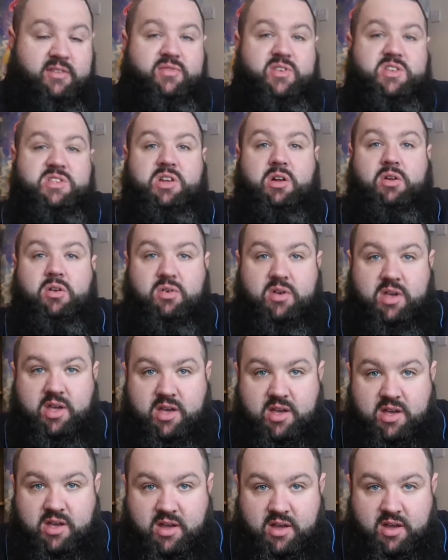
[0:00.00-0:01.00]
If it's a
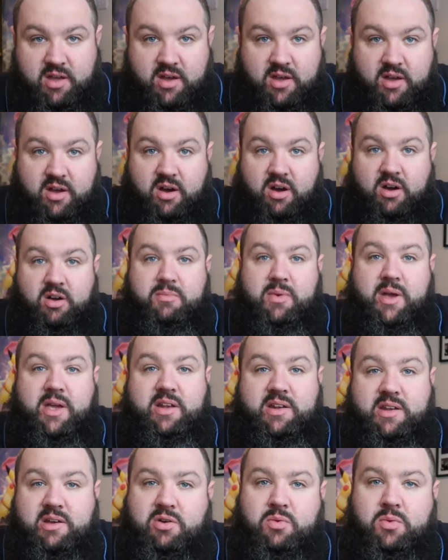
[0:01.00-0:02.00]
lucky, I
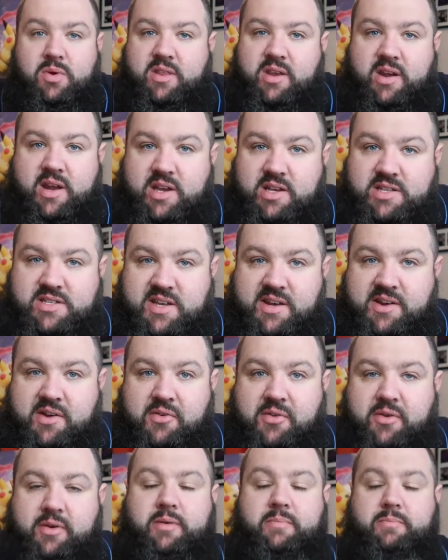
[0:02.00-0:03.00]
may deal with an
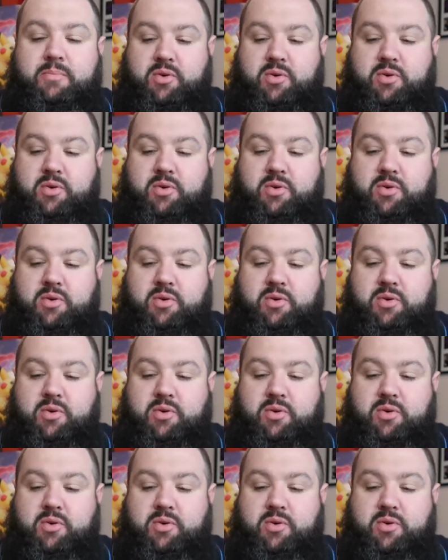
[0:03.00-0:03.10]
89,